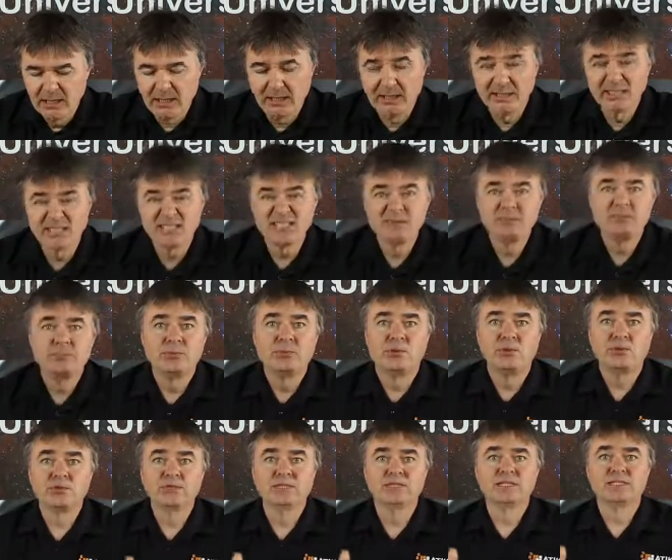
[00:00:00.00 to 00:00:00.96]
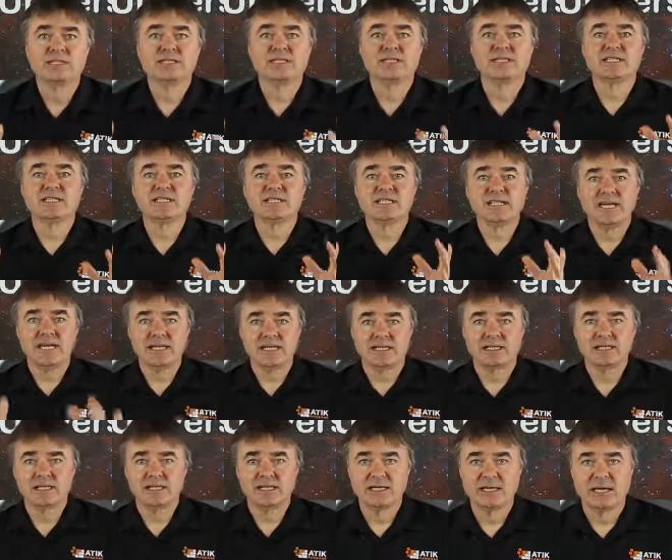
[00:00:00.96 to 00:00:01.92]
It's important to
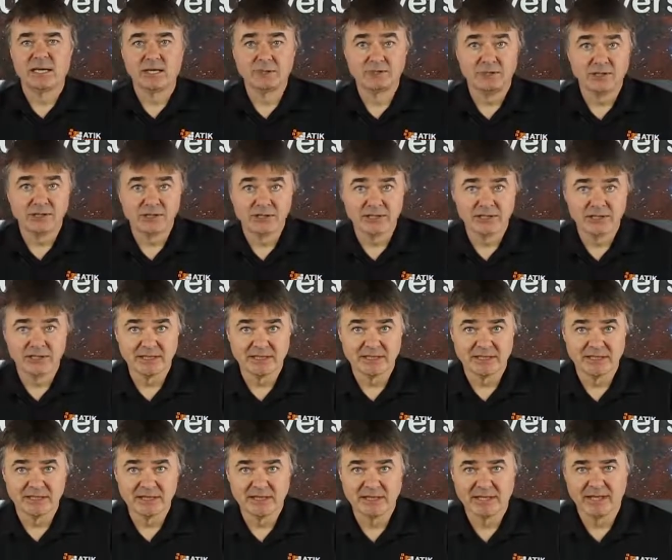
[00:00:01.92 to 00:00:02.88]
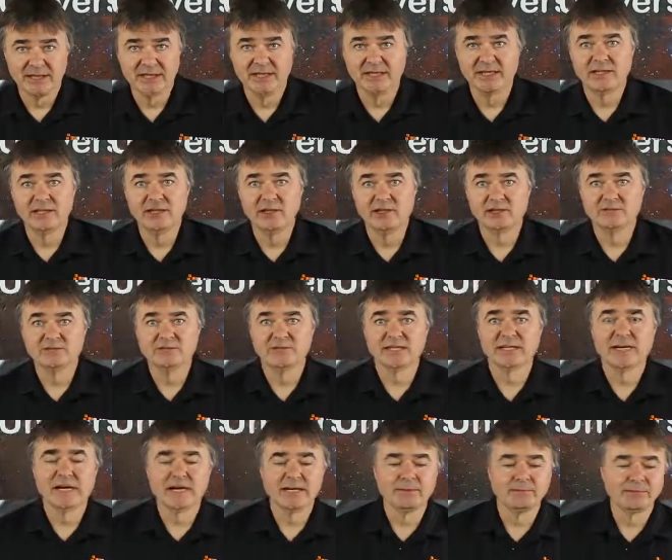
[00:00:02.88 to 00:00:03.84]
set a budget and then look for a
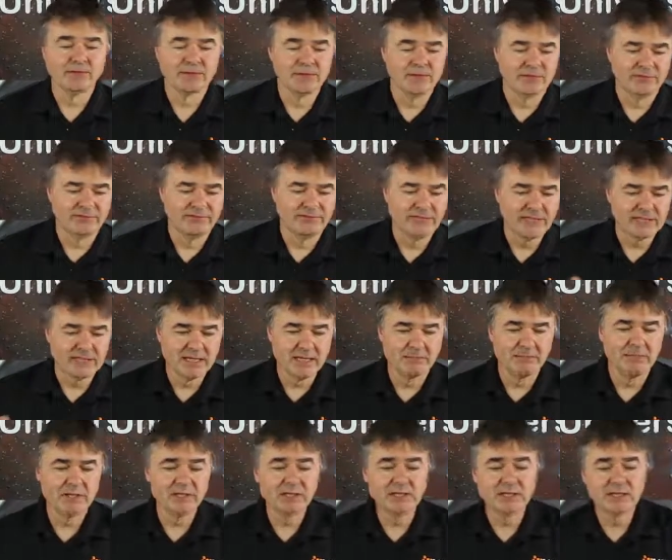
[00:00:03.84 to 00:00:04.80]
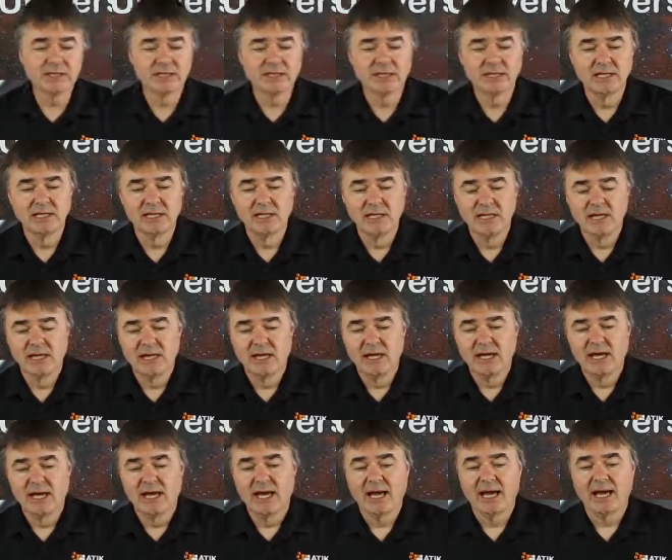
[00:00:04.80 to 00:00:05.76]
camera that fits that budget
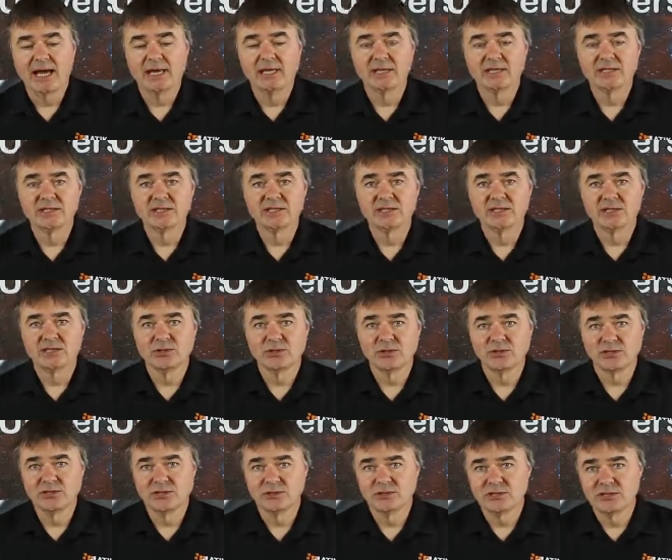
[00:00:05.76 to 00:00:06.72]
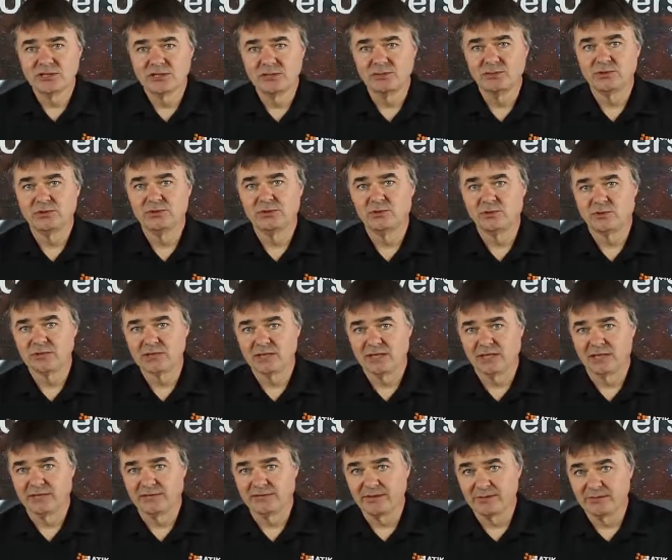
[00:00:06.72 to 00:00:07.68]
and also suits your
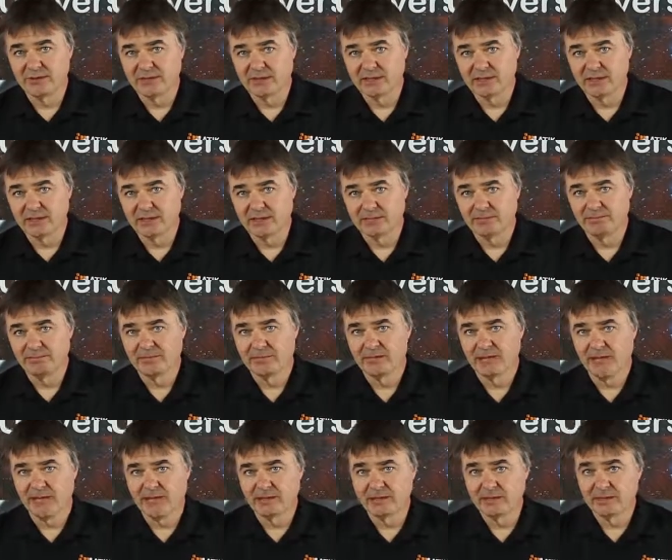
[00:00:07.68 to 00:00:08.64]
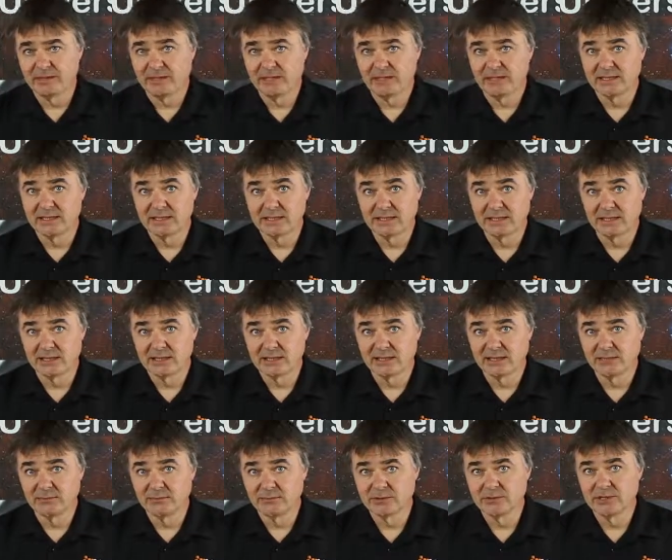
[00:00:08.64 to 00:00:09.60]
style of imaging and the
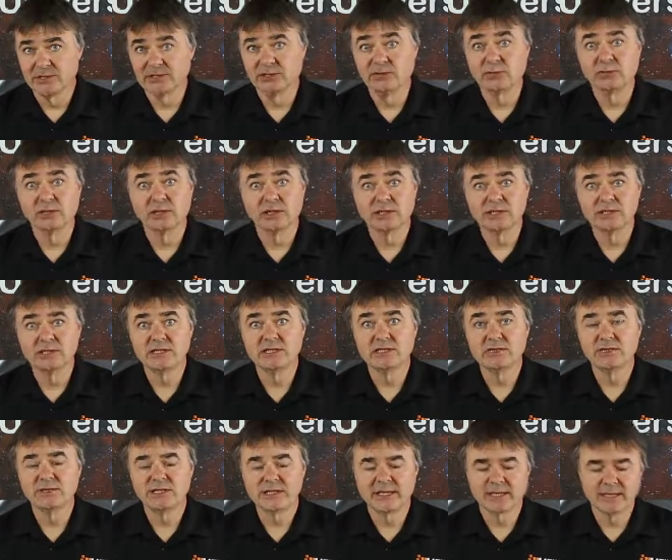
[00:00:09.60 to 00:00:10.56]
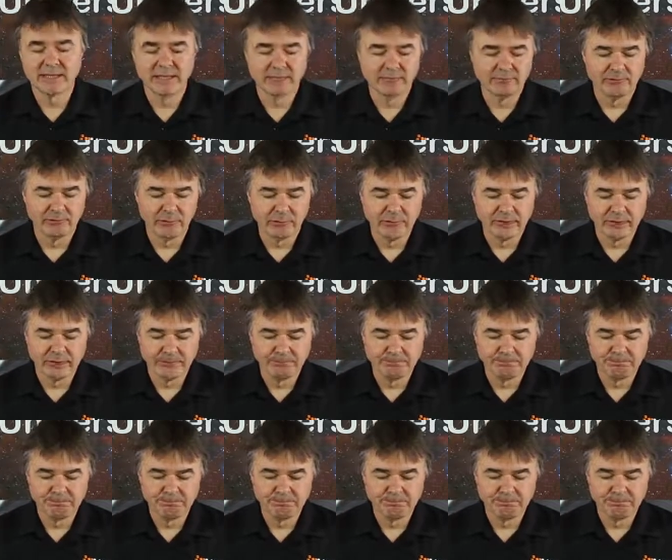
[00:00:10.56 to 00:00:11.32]
telescopes that you would like to use that camera with.